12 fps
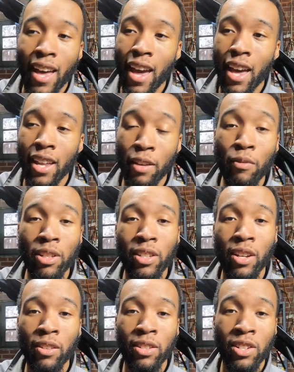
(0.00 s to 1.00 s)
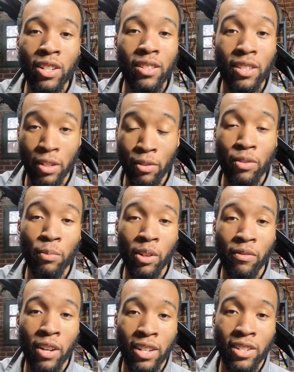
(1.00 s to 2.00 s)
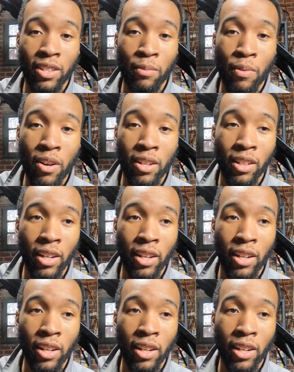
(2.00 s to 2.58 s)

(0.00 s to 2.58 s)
and he wants to go to Sheetz and do some hood rat shit in the parking